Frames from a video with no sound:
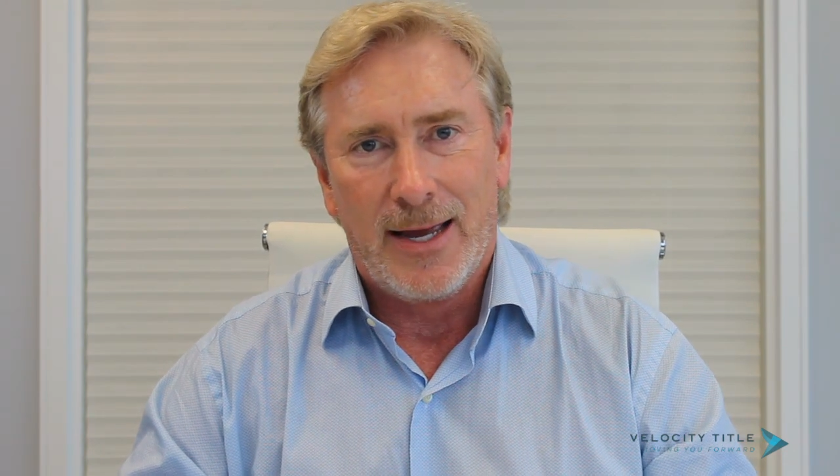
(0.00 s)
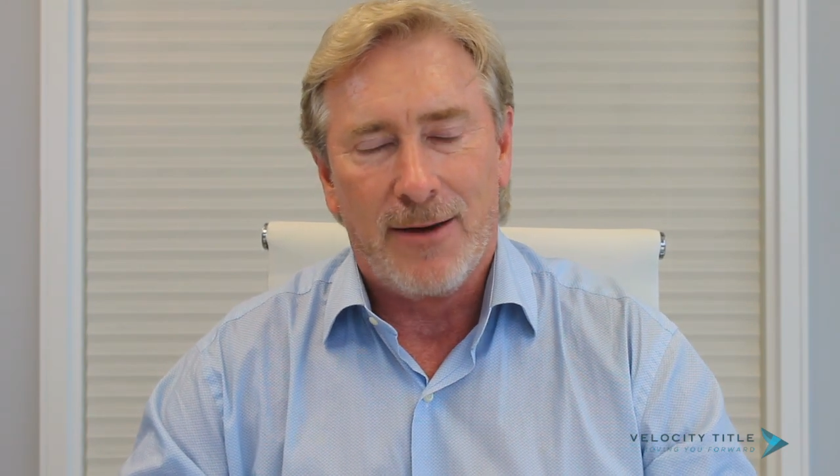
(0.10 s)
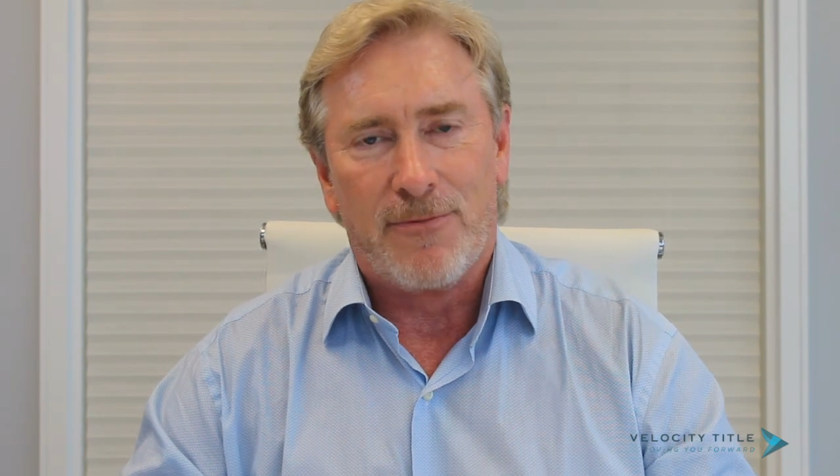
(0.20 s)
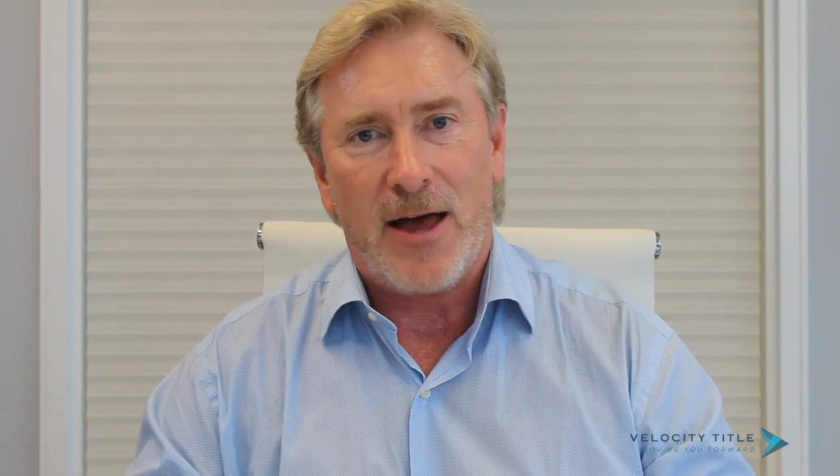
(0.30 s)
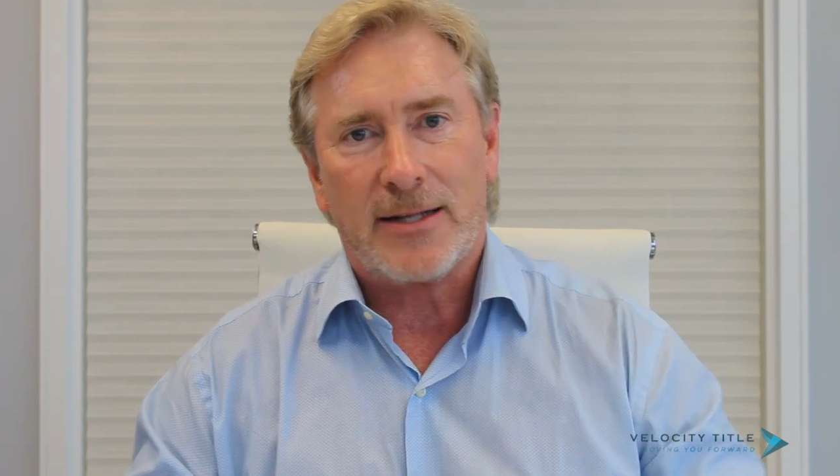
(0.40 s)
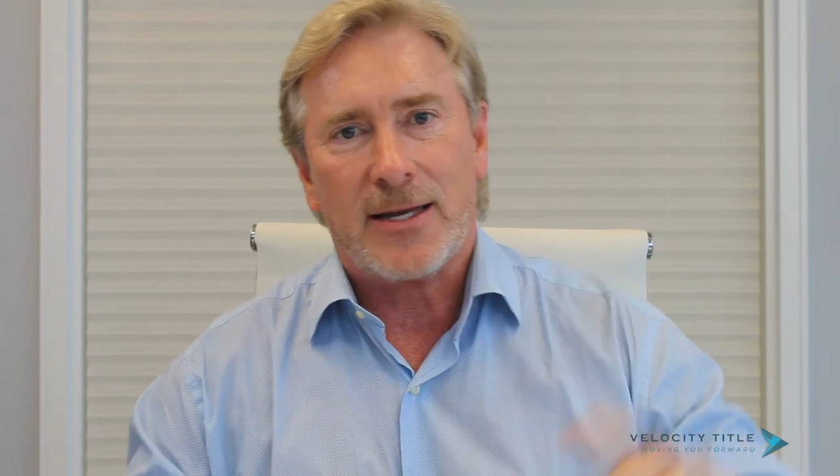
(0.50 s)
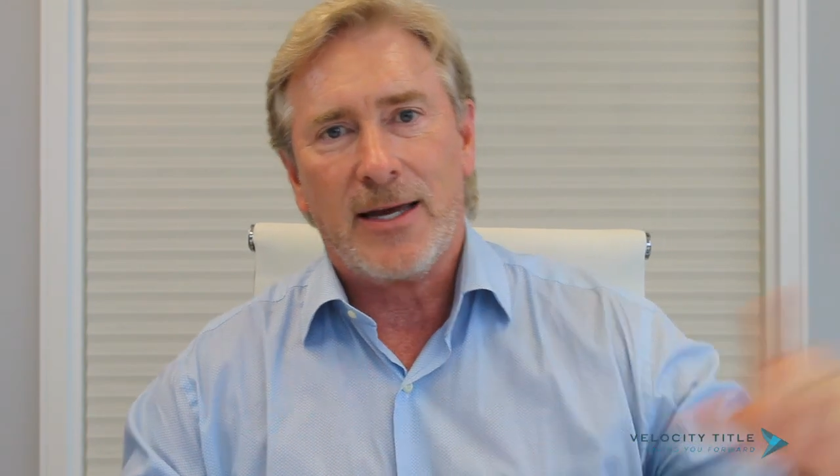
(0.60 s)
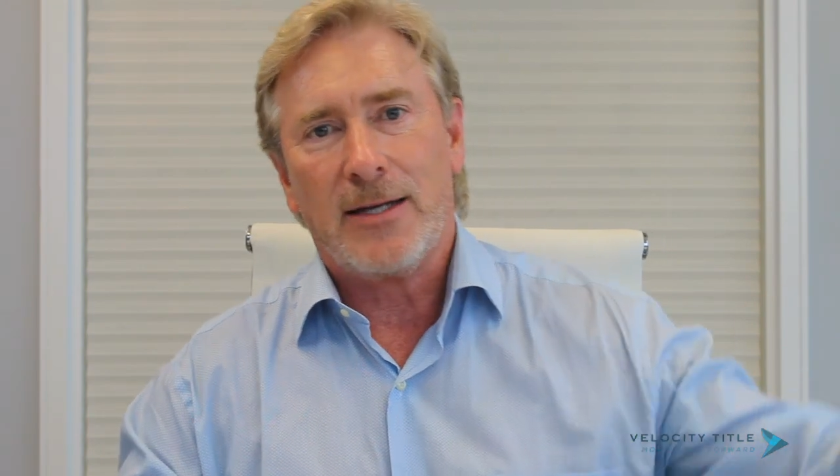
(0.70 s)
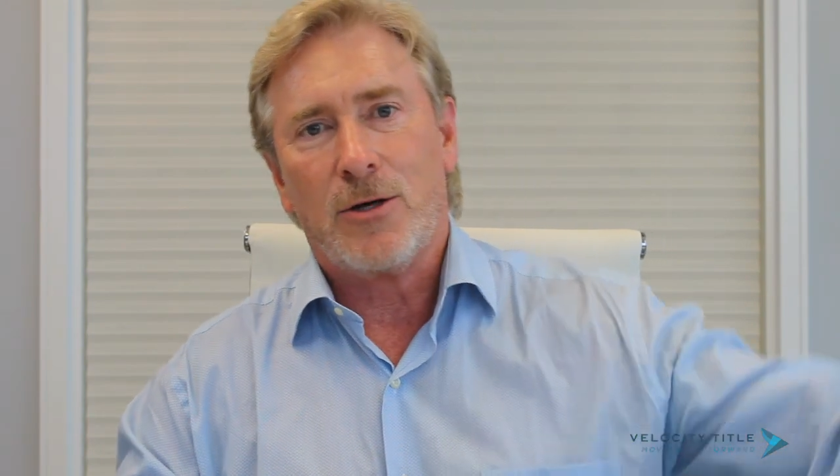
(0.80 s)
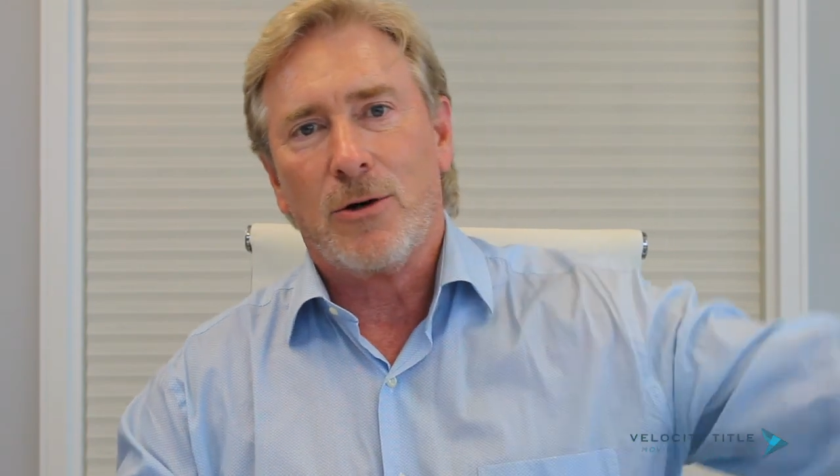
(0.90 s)
If that
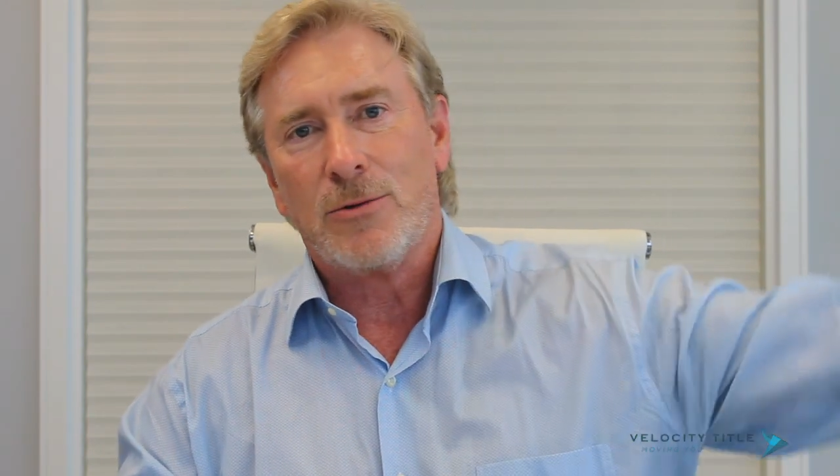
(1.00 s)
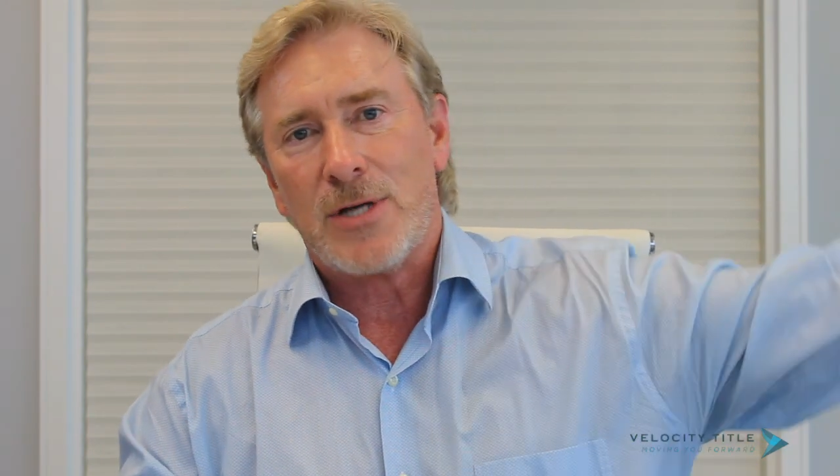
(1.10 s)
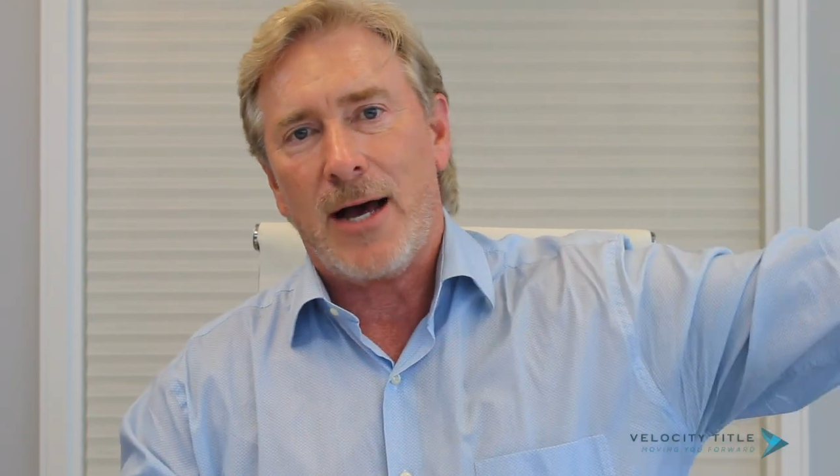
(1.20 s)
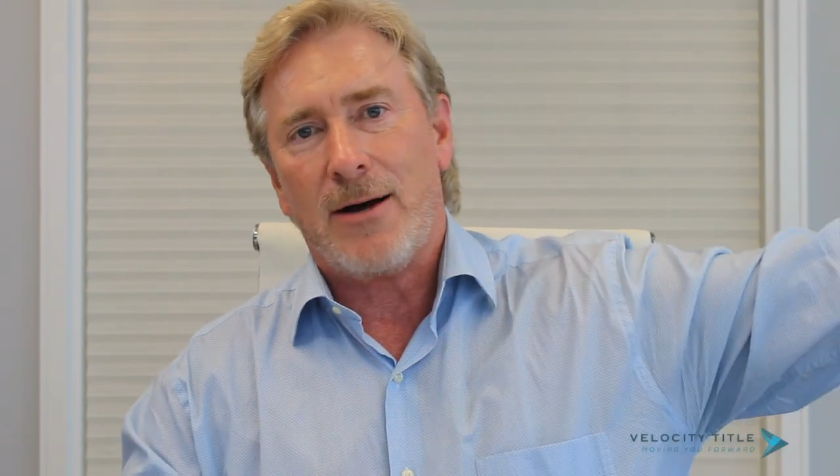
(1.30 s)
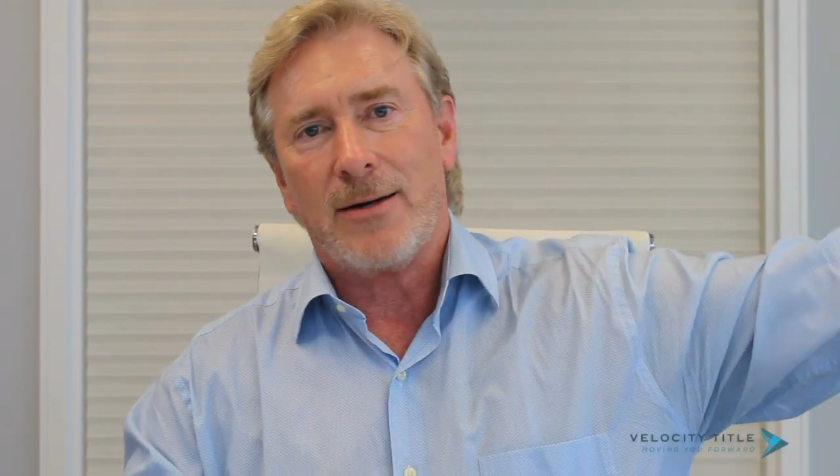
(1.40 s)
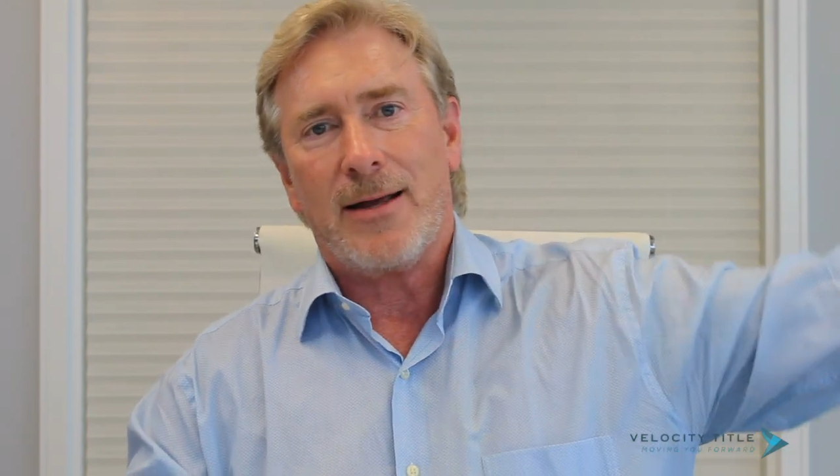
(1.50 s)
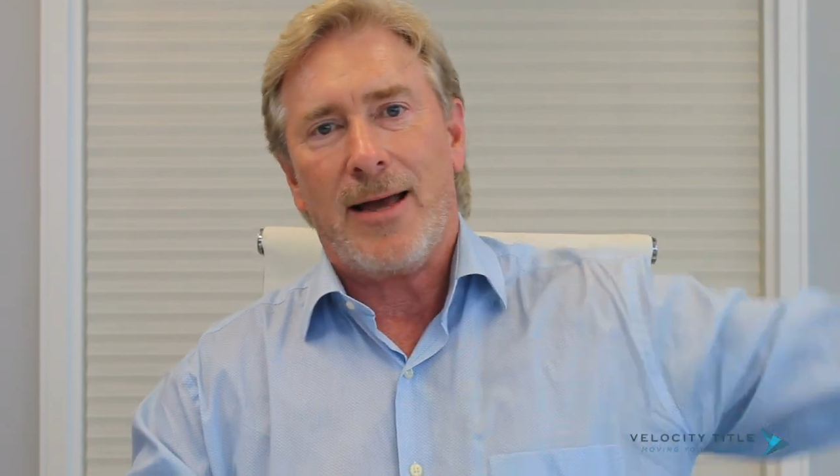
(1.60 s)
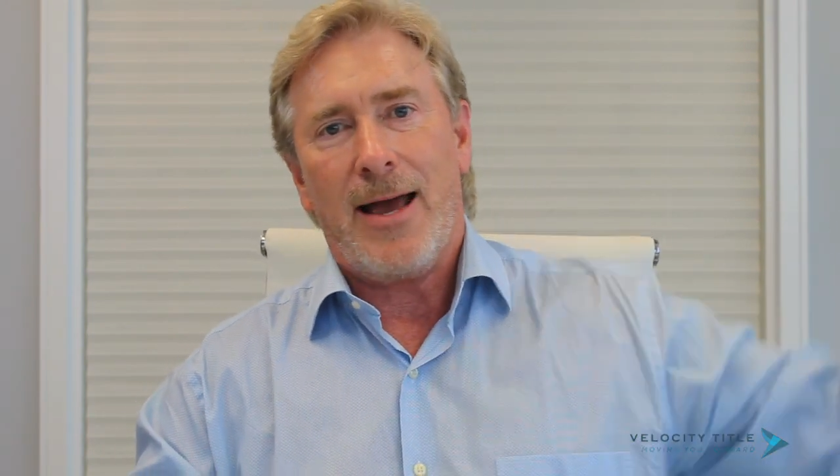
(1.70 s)
kid goes out